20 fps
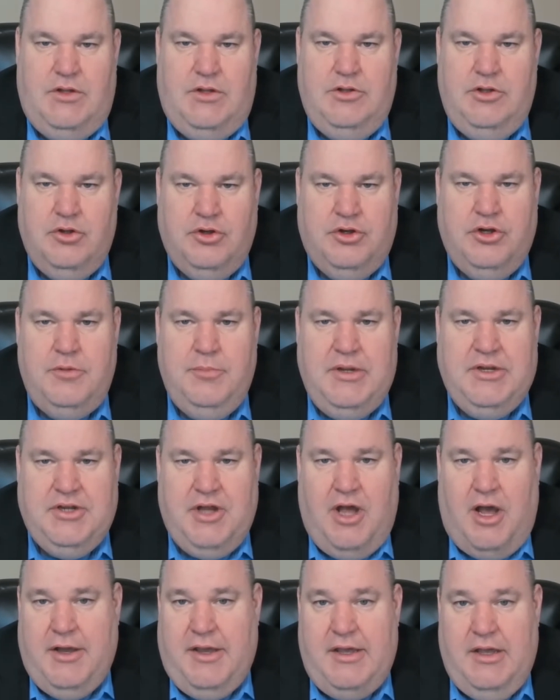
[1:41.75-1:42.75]
You could be
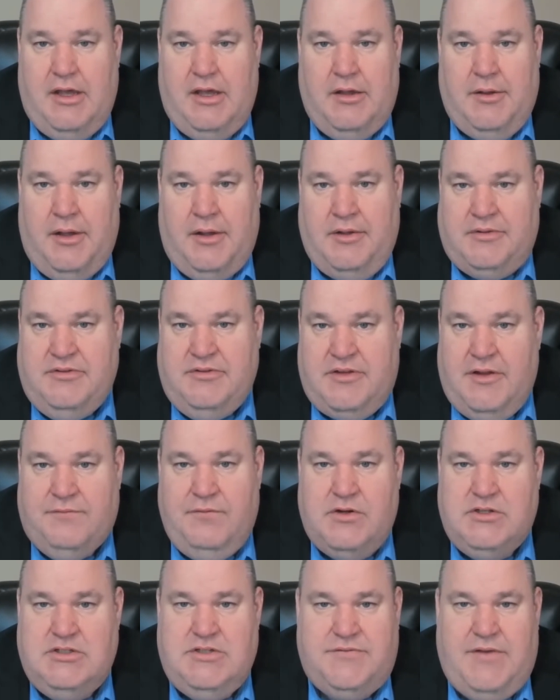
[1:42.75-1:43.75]
talking a
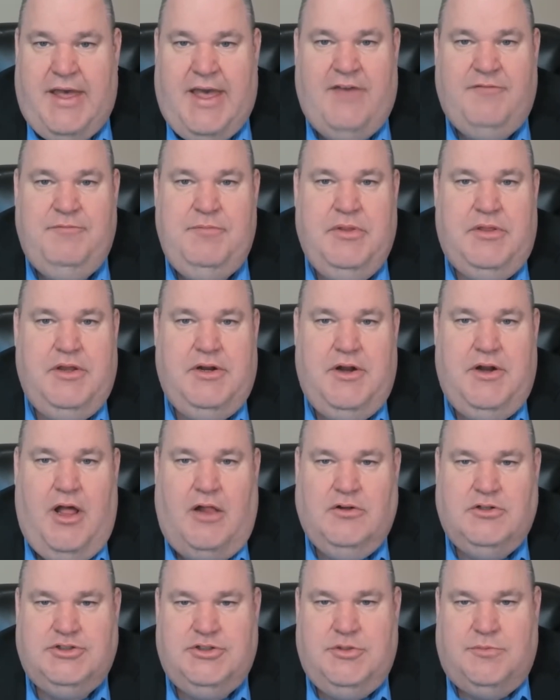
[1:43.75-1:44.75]
difference of $500,000
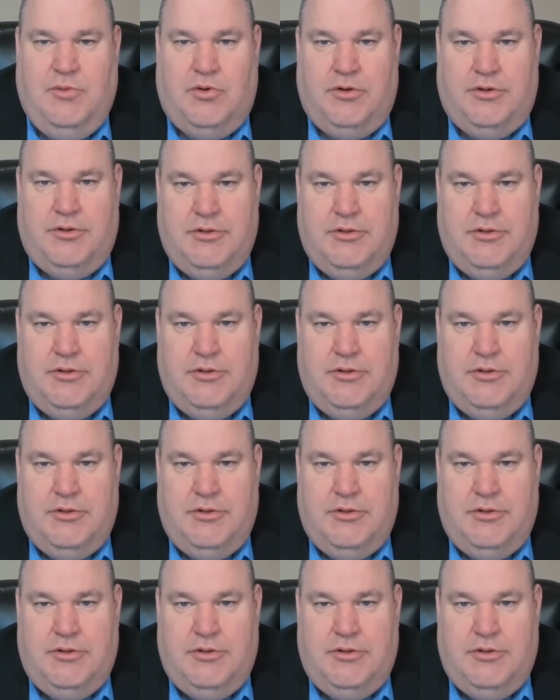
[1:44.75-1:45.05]
or more.